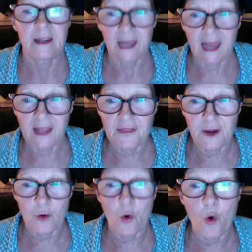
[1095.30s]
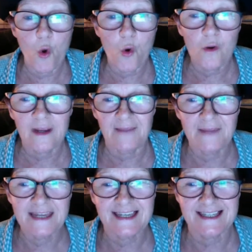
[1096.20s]
and they're all
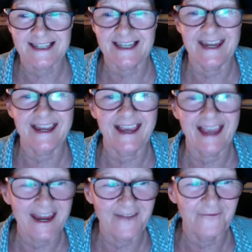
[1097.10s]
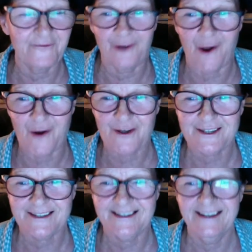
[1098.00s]
coming to see Kate
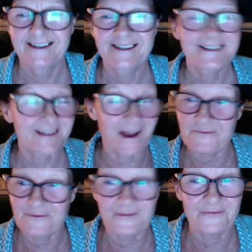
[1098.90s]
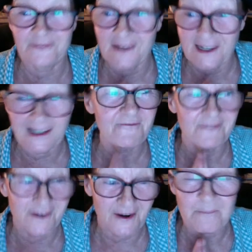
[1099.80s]
Floss. So I'm feeling
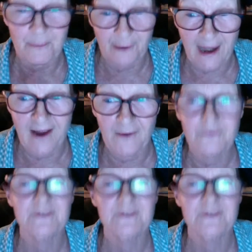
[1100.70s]
very proud.